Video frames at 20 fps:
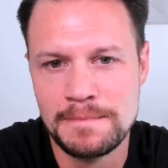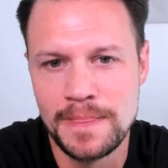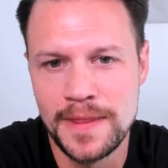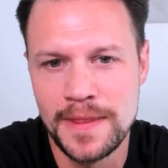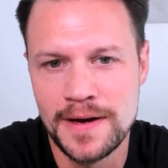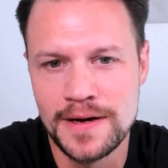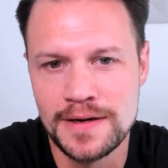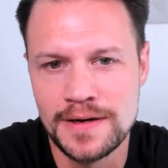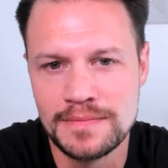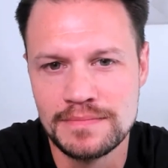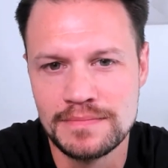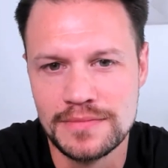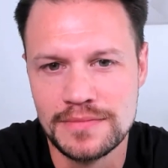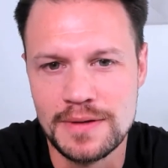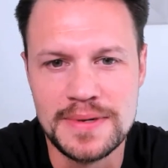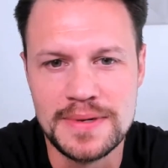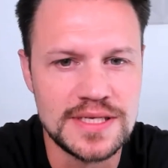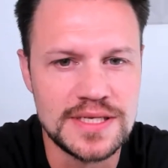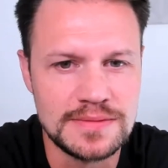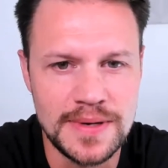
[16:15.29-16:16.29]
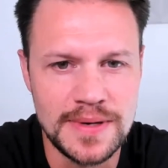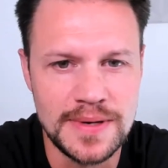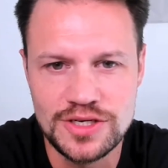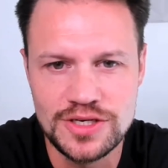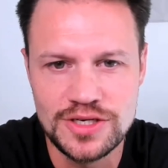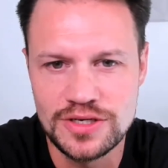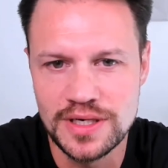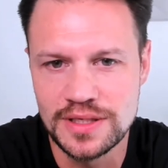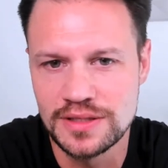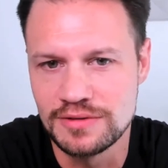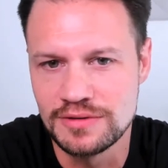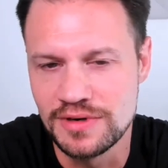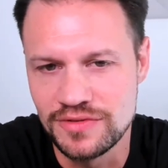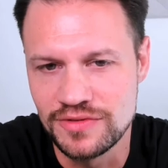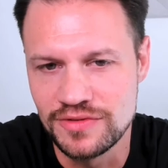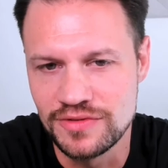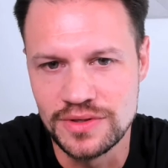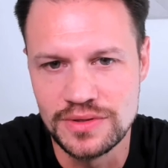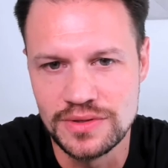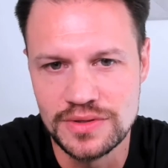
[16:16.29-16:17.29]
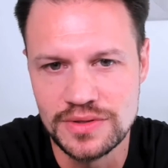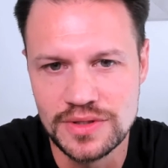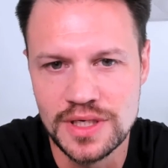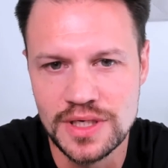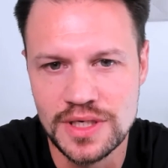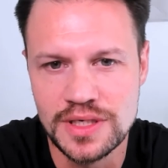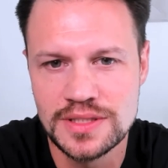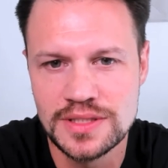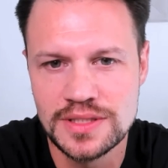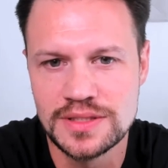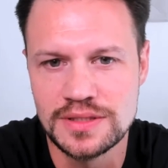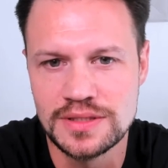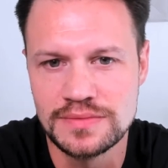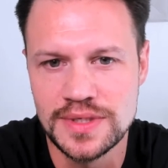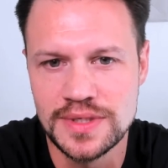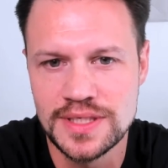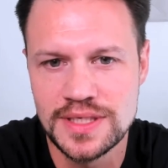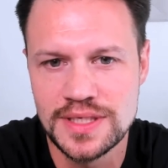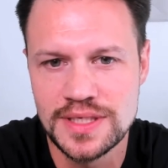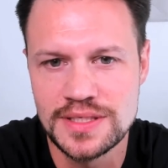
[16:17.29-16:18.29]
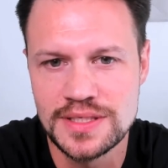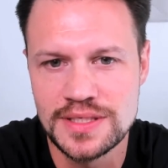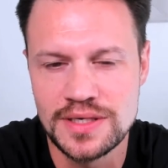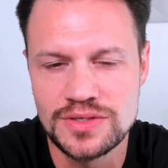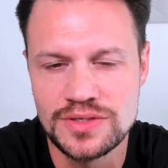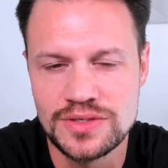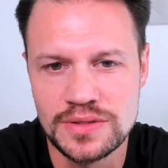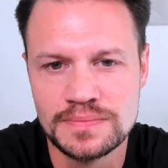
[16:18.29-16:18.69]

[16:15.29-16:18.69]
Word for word: um, the business metric, the revenue, the cost, the risk, etc.